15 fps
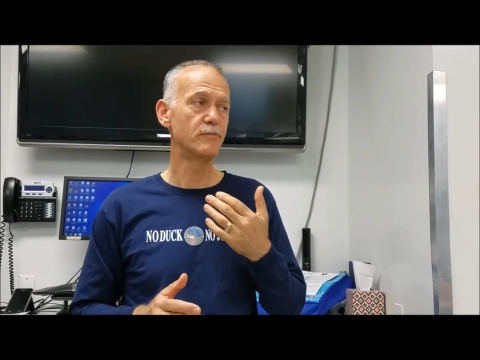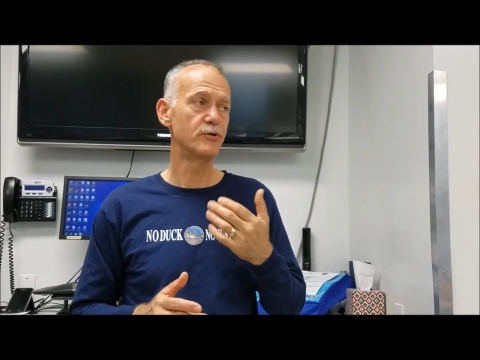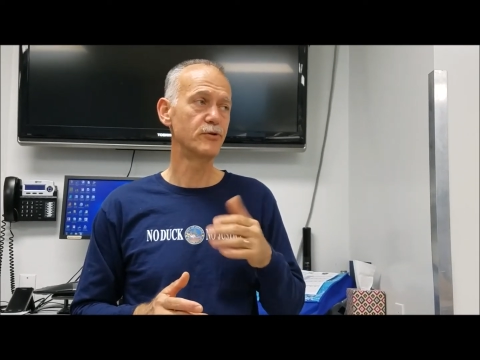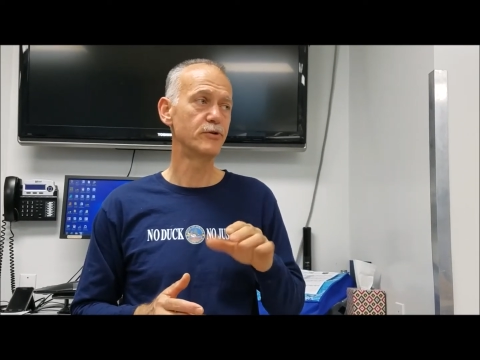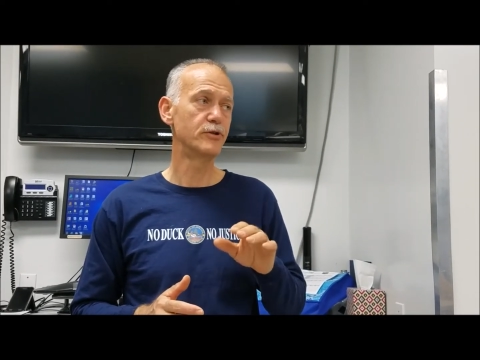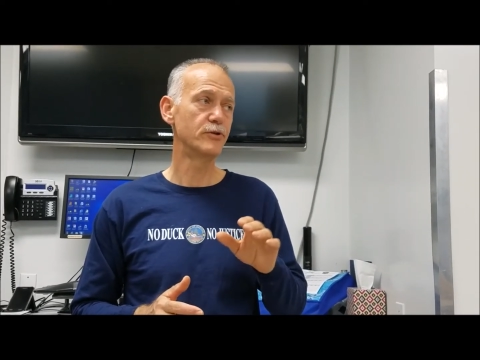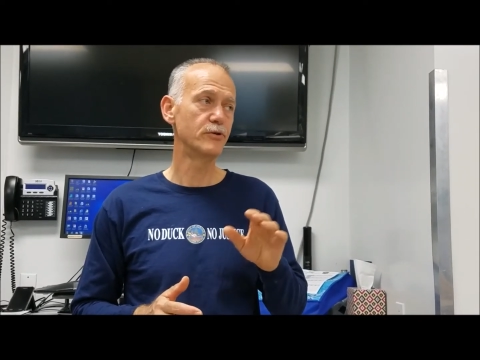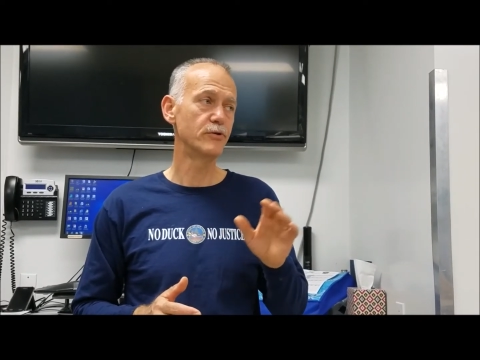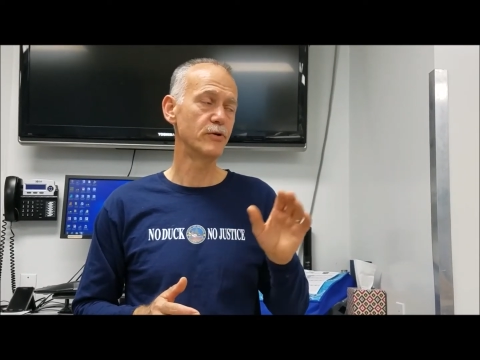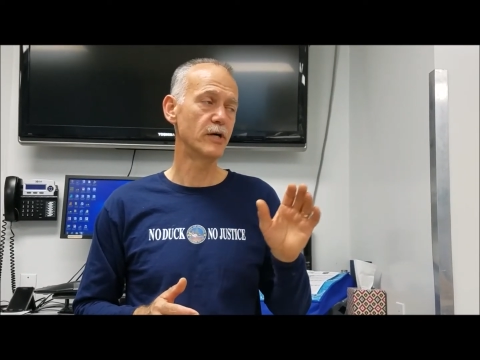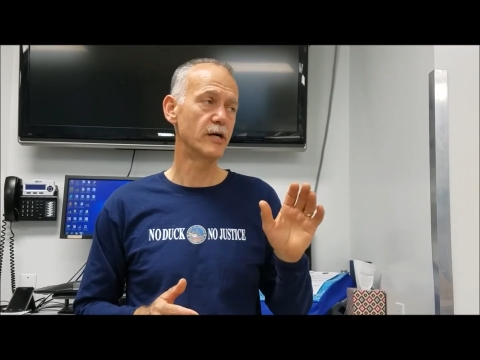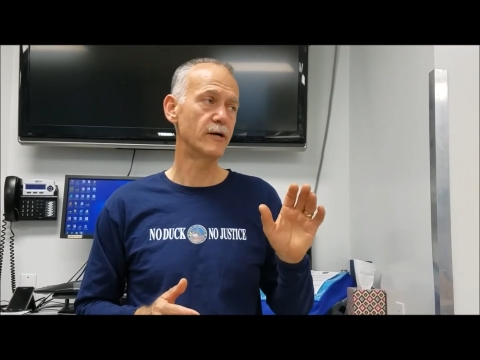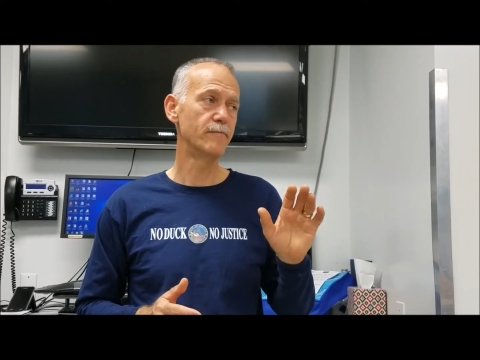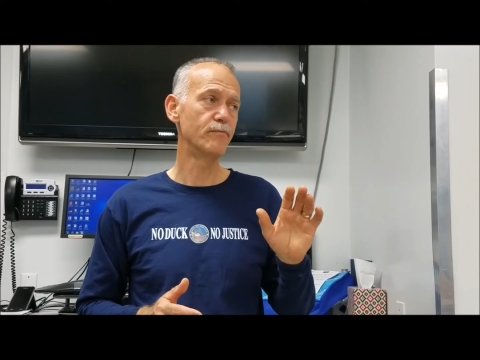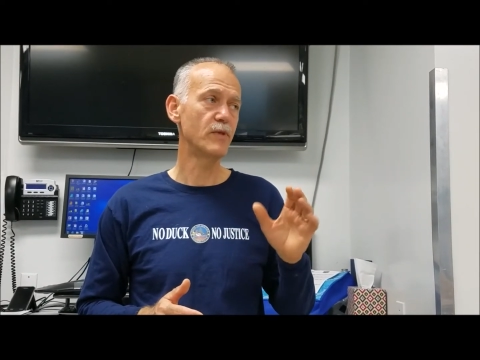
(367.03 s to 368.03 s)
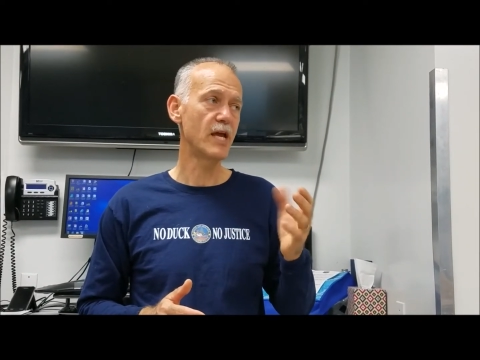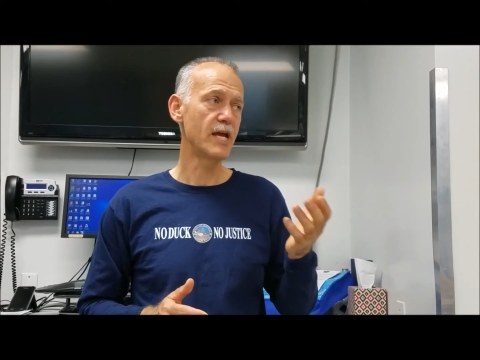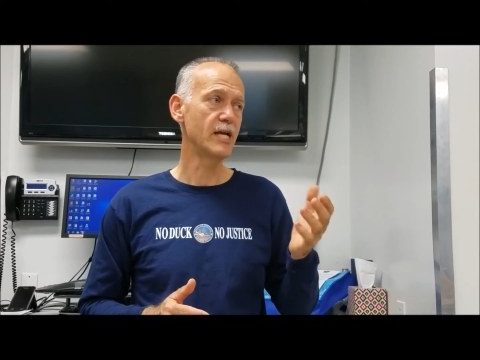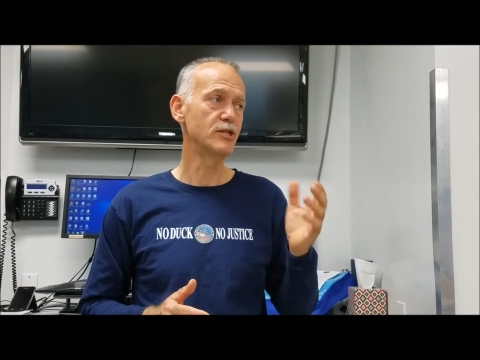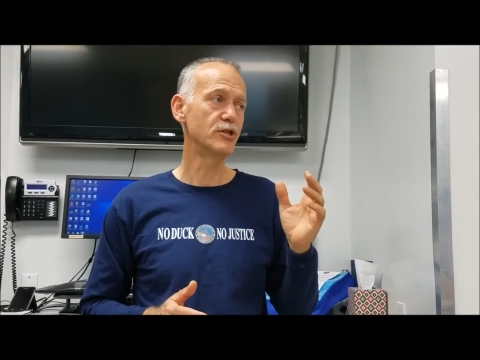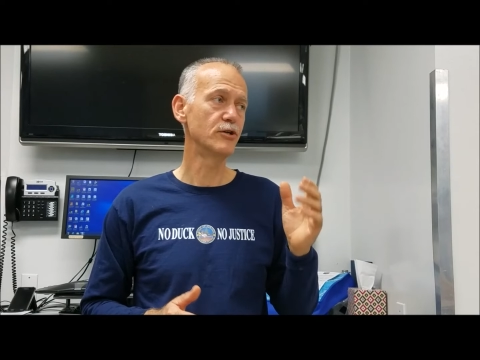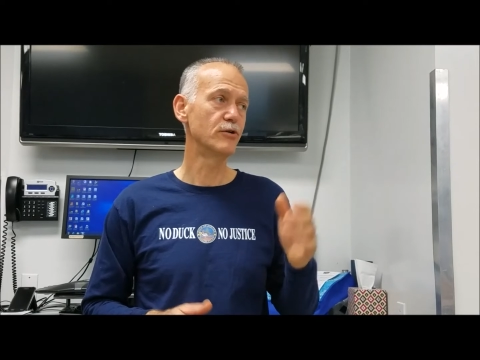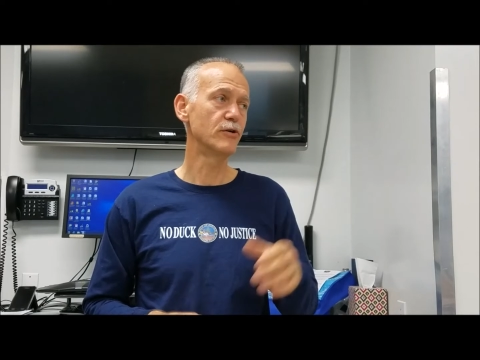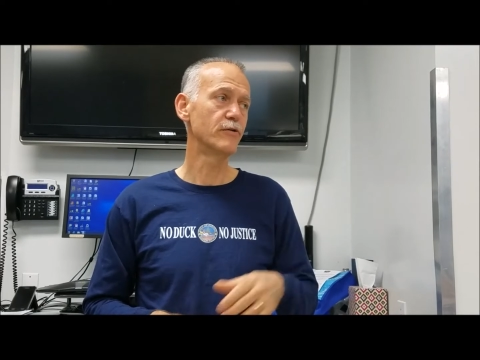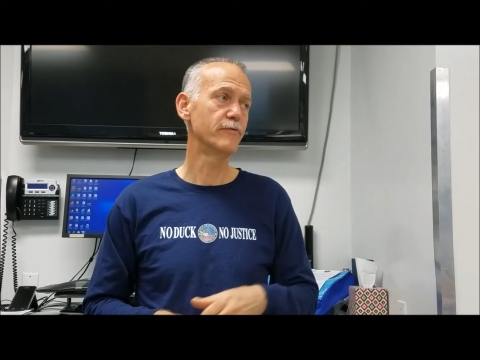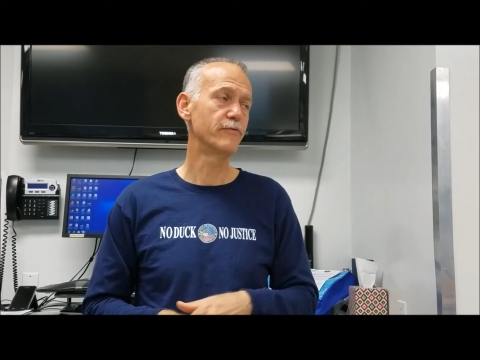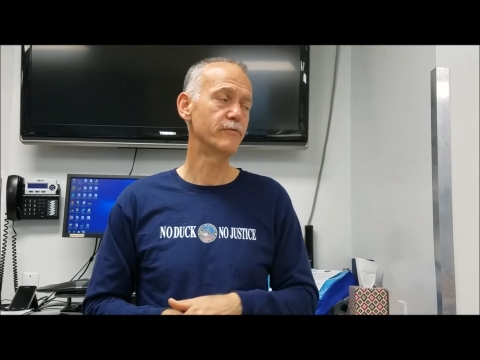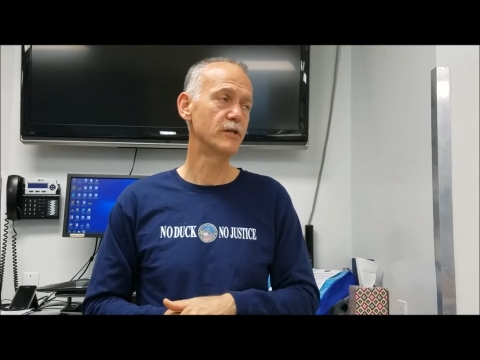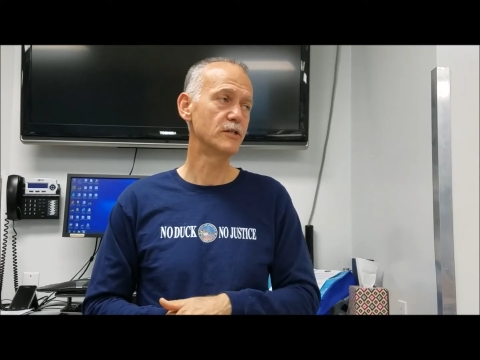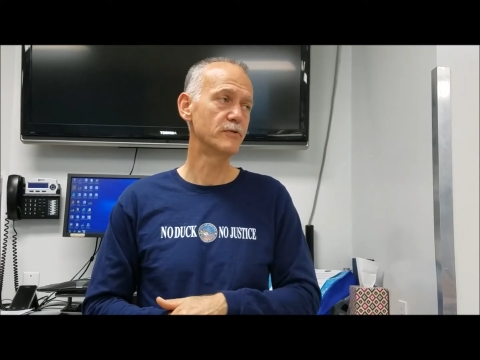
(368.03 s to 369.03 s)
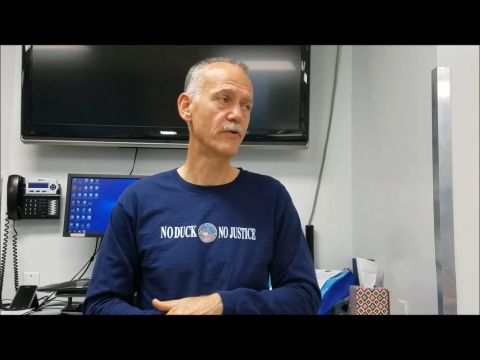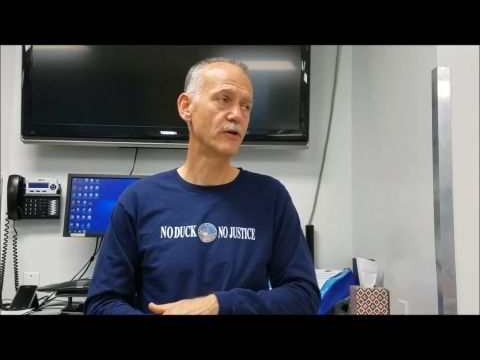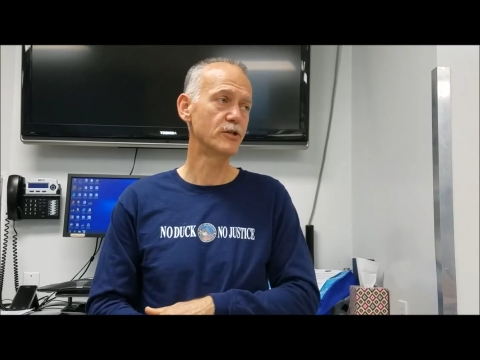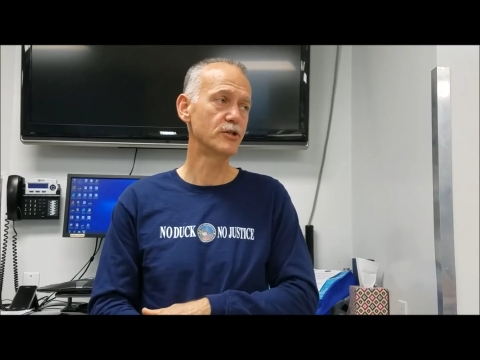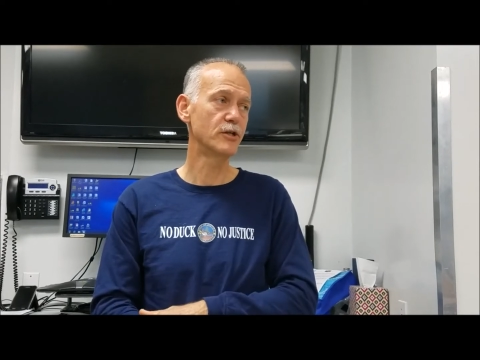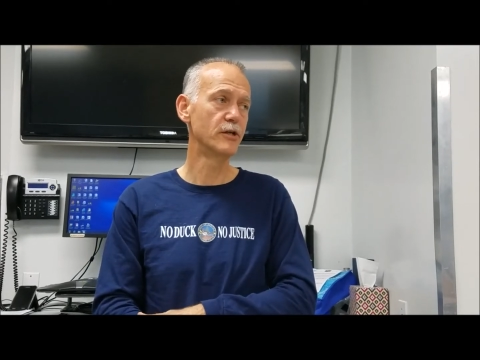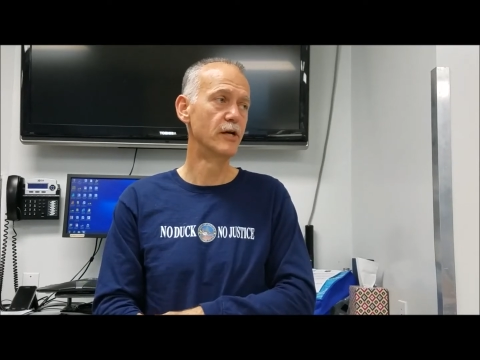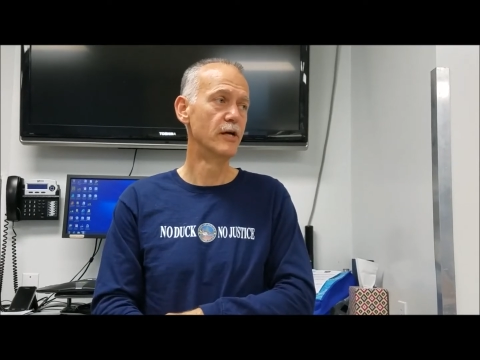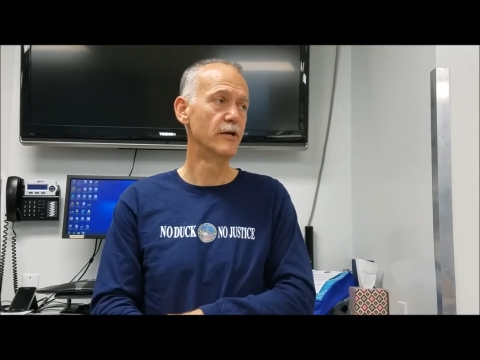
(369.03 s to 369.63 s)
due to age and nerve dysfunction.